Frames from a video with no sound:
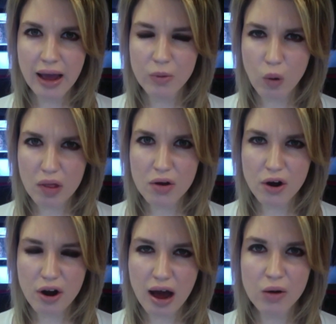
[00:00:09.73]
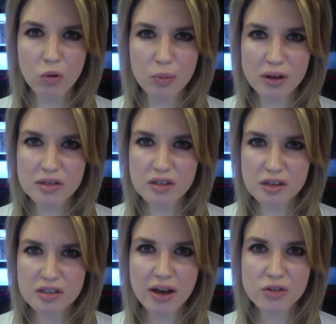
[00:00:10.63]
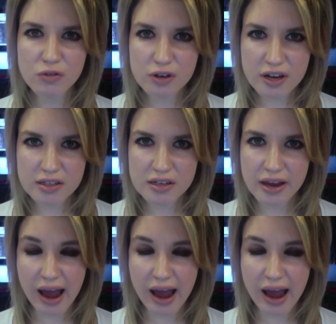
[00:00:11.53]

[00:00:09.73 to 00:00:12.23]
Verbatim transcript: and whether or not it will be a success for Disney.